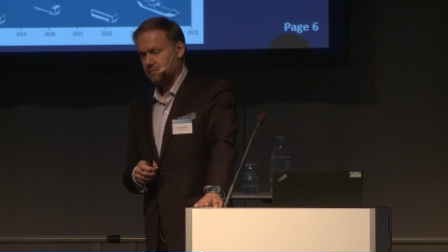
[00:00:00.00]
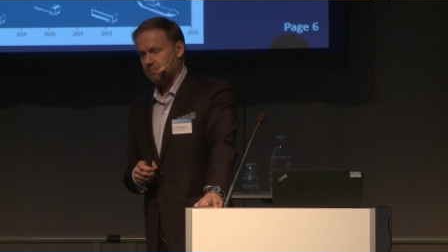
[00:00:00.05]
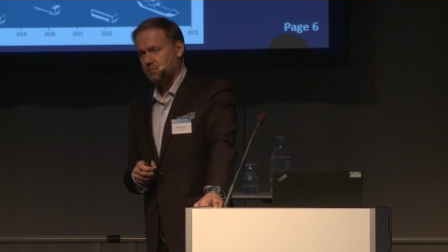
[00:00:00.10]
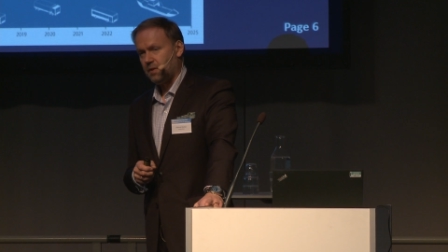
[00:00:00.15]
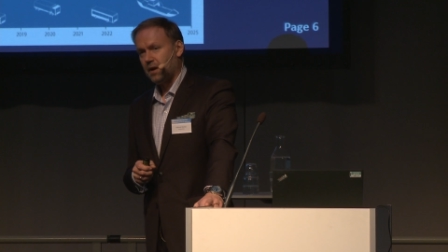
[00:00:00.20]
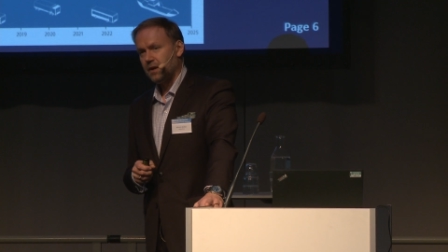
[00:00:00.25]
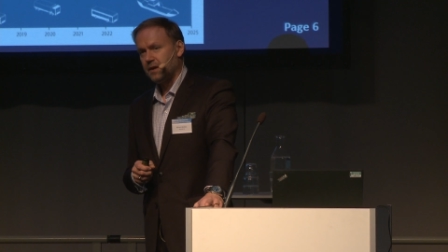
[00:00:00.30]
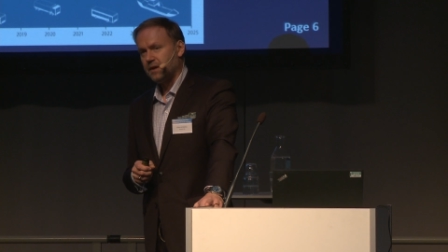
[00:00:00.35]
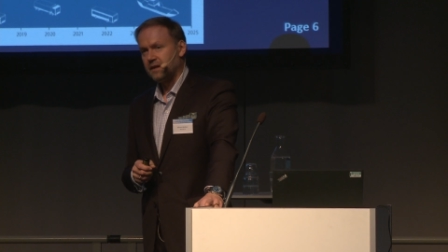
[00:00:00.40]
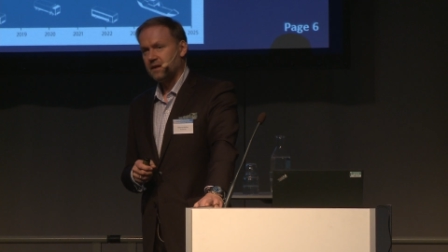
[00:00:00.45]

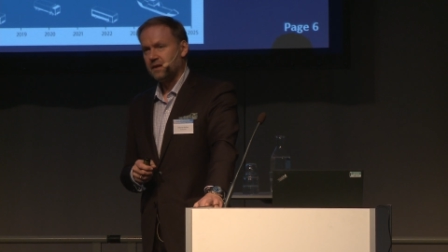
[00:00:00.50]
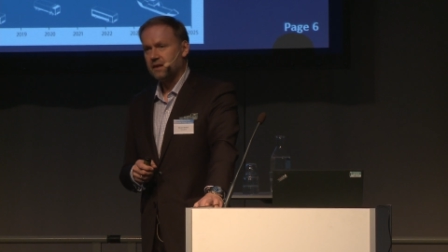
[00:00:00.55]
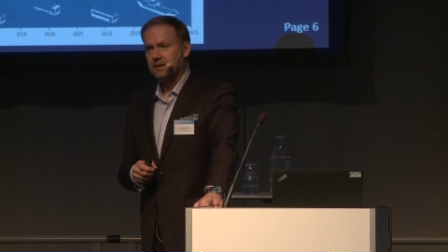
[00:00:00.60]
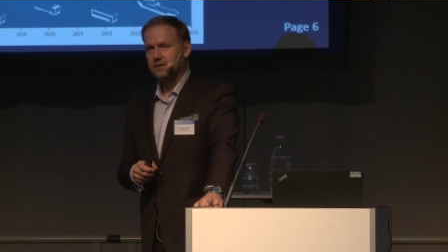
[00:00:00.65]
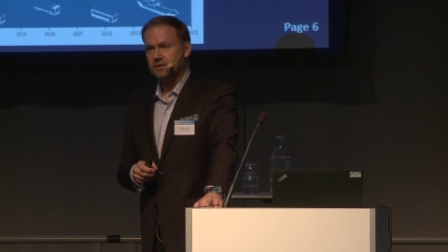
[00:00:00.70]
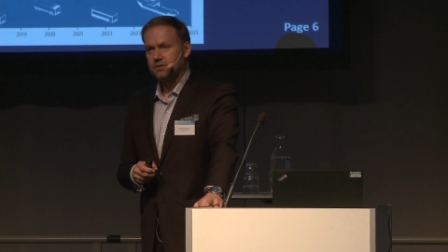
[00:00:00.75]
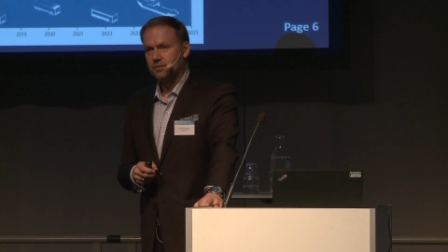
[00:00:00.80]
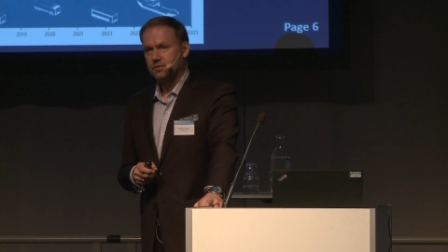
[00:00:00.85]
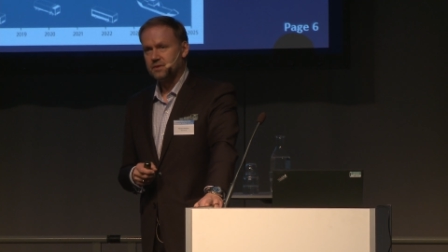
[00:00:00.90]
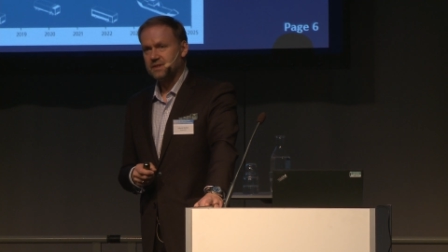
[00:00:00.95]
buying
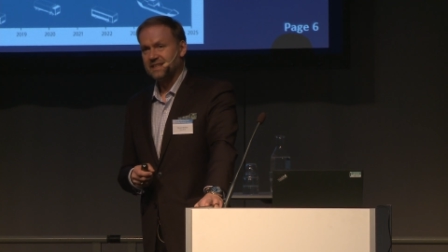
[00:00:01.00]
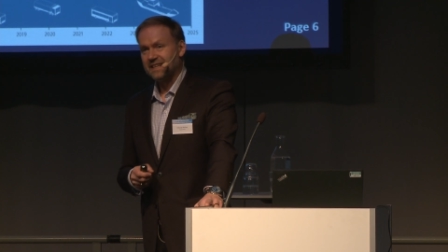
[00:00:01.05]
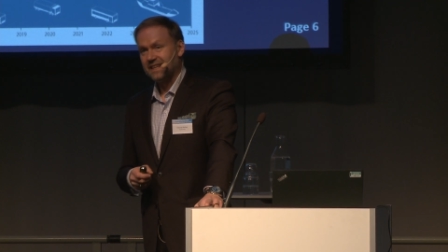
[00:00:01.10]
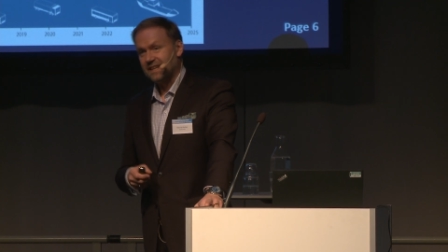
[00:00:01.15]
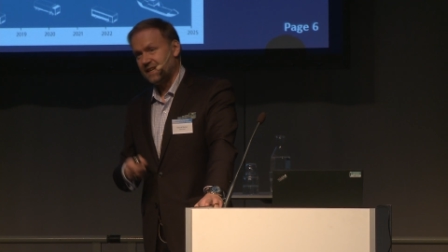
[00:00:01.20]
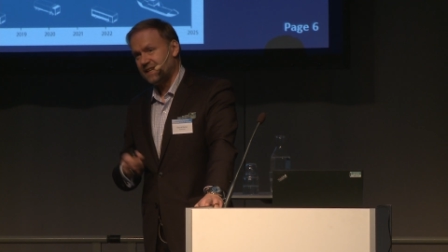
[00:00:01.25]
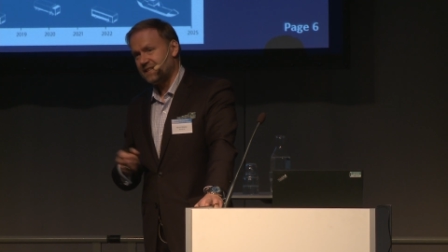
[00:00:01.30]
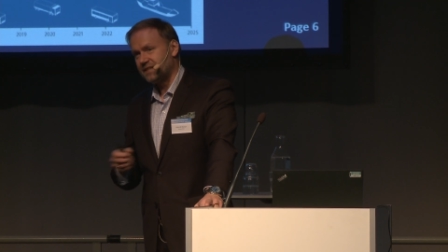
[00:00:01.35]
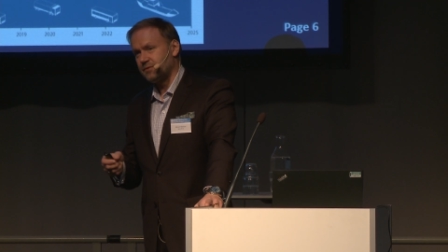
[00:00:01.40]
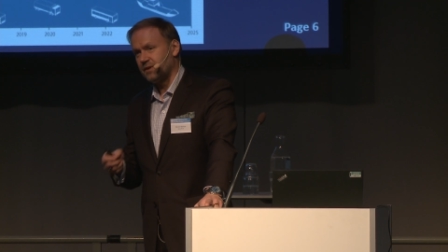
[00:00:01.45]
and using
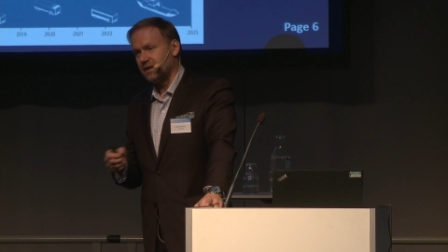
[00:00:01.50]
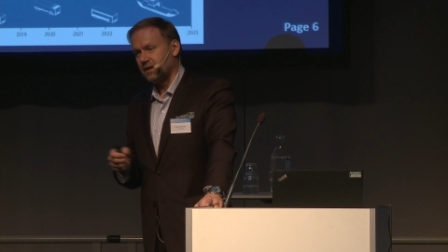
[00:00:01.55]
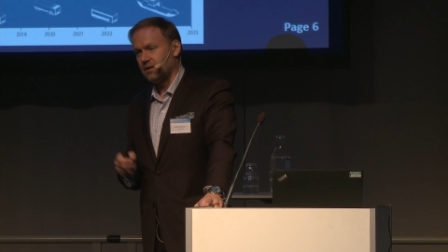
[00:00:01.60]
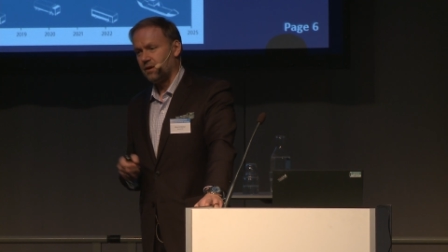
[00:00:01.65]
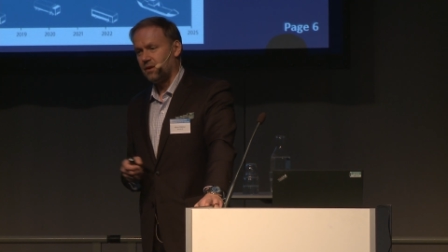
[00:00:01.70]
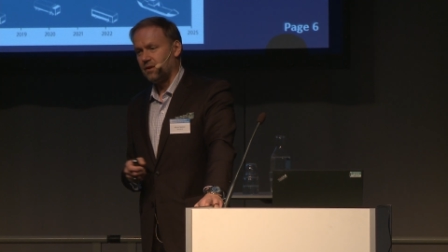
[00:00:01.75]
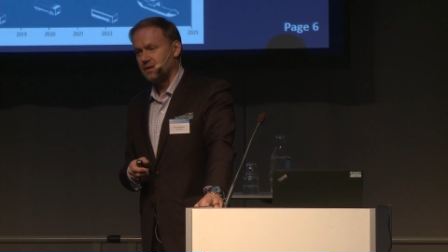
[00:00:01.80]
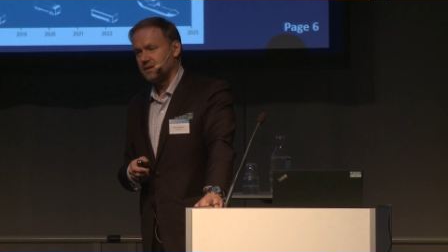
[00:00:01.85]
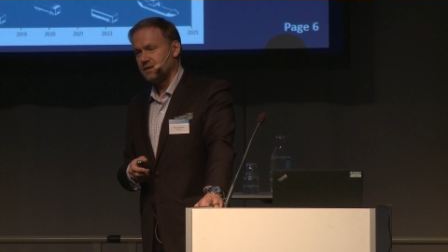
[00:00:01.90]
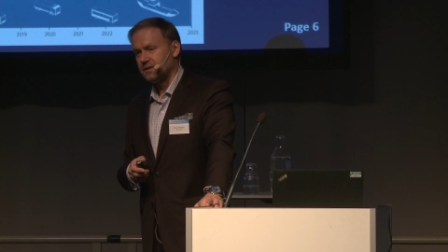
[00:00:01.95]
electric
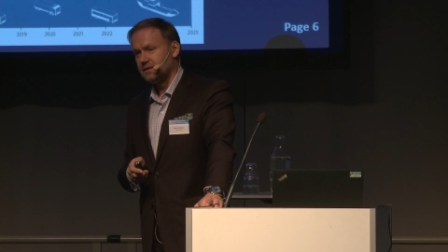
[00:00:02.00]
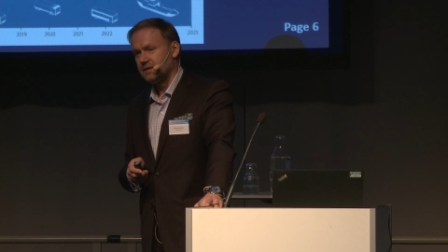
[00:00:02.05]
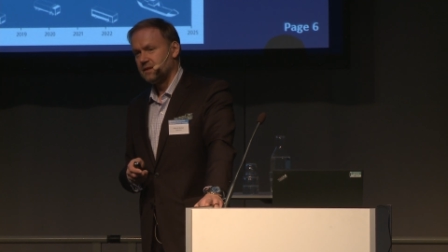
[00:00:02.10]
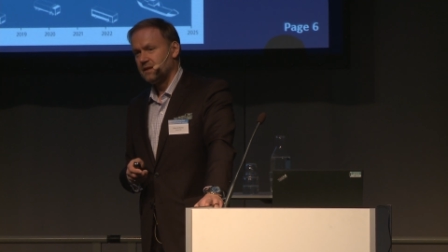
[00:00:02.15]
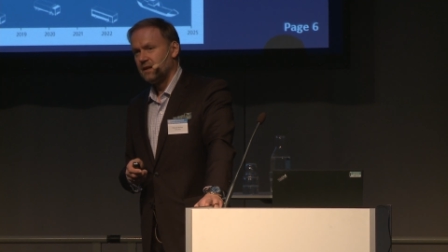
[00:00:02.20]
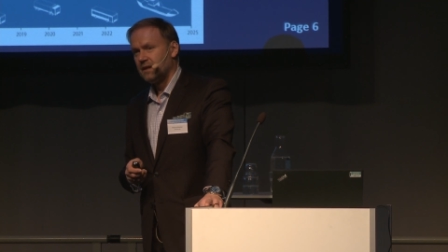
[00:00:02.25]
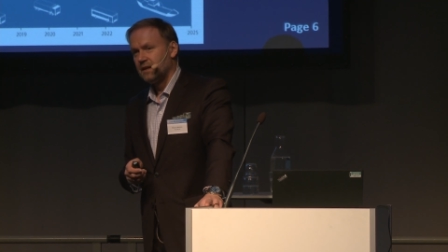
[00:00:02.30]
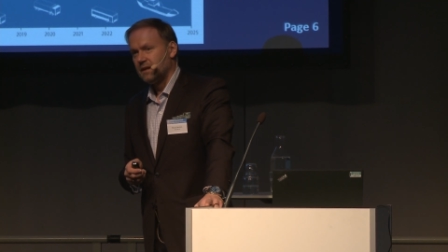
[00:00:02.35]
cars